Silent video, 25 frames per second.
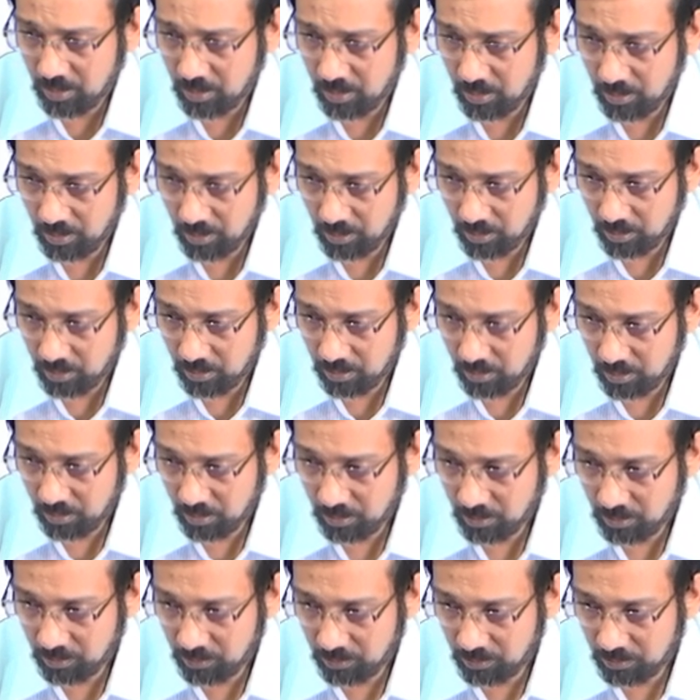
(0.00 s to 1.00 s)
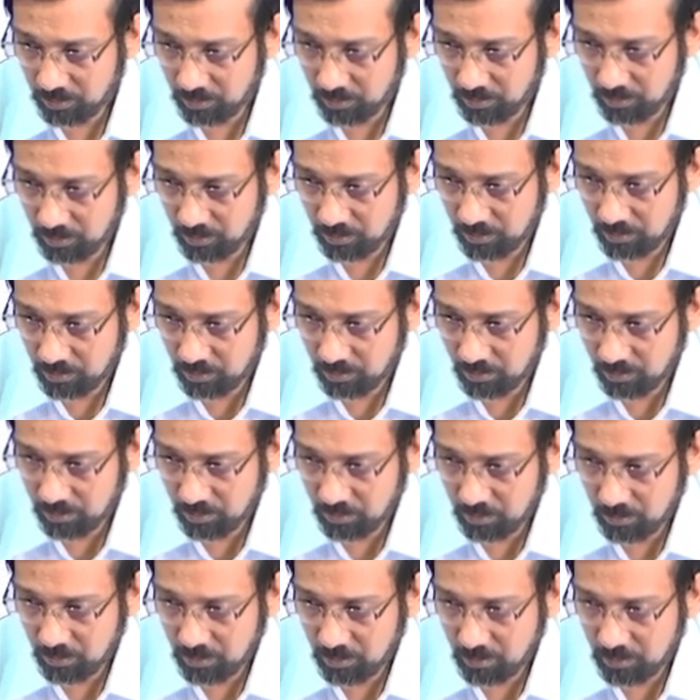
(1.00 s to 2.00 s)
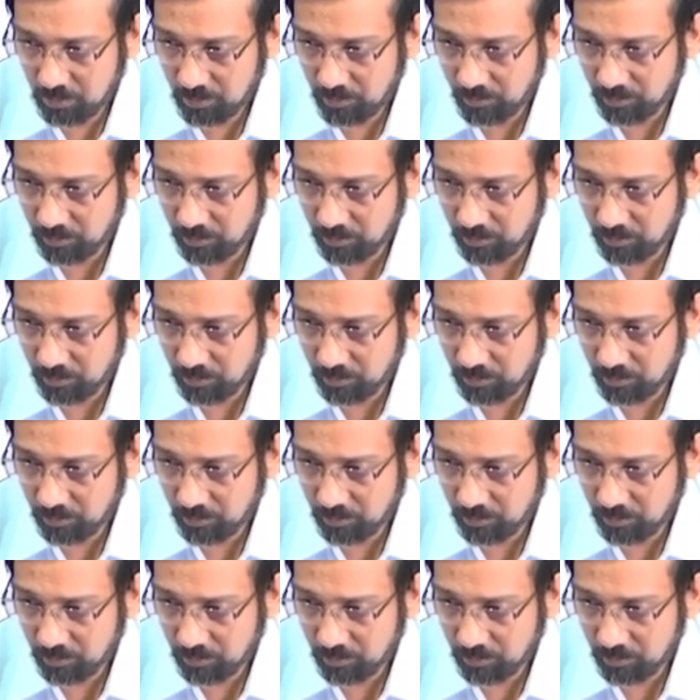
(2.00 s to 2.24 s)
(no one is talking)